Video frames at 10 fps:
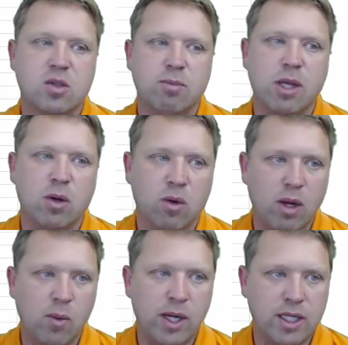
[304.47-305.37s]
That this would be a
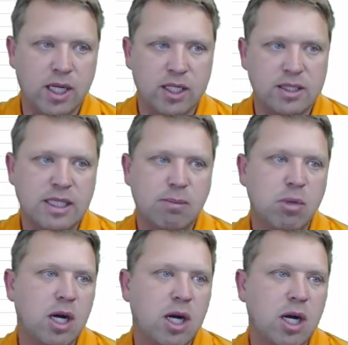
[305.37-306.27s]
great way to kind of
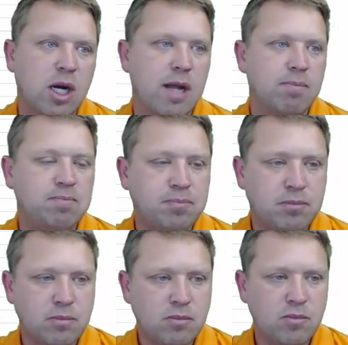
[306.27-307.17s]
debug that.
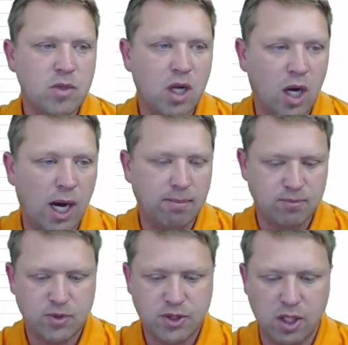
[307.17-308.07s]
All
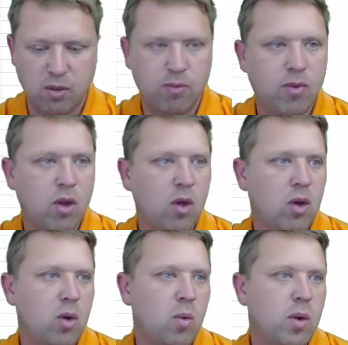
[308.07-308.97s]
right, so
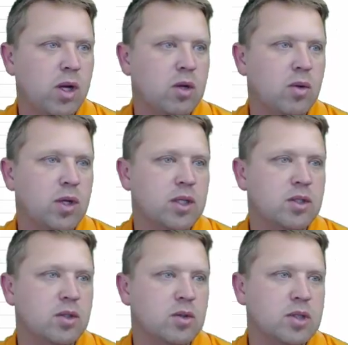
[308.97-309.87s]
we are
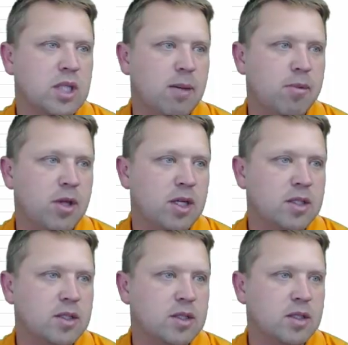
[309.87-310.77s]
going to stop
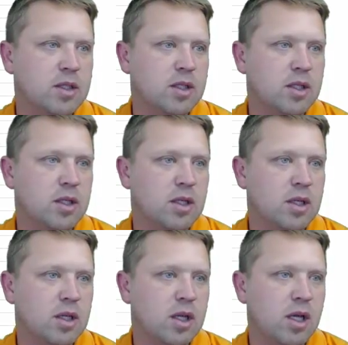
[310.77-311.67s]
this.
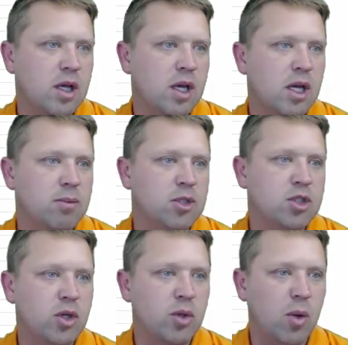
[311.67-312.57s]
And I'm
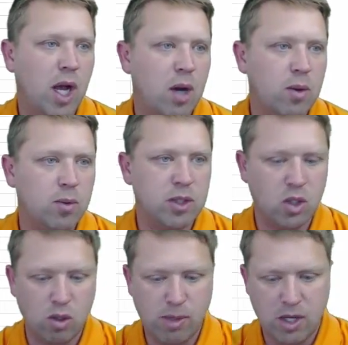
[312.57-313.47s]
going to show you how we
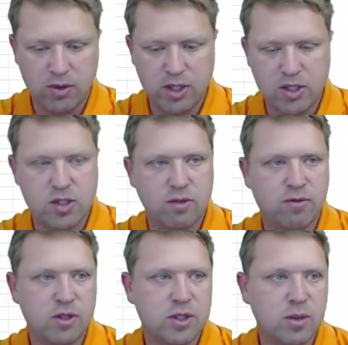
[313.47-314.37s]
would go about this.
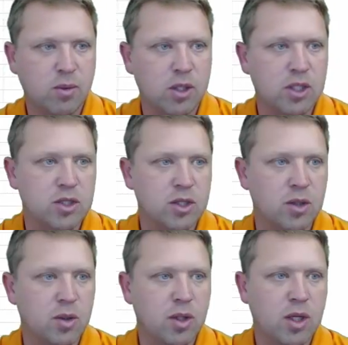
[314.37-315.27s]
So the first thing we're going
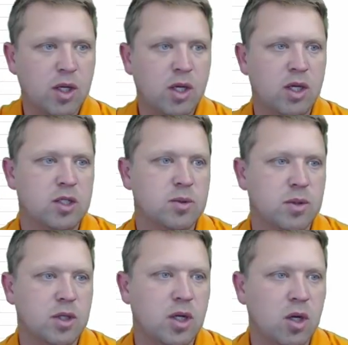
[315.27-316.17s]
to do
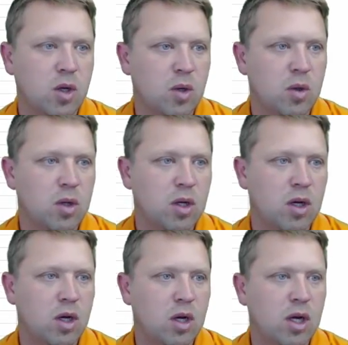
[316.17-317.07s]
is we're going to go
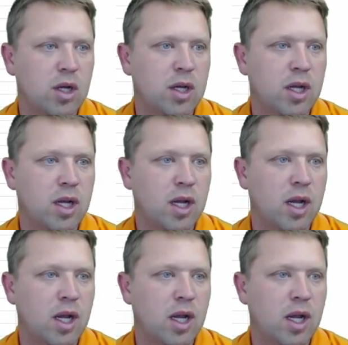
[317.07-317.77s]
on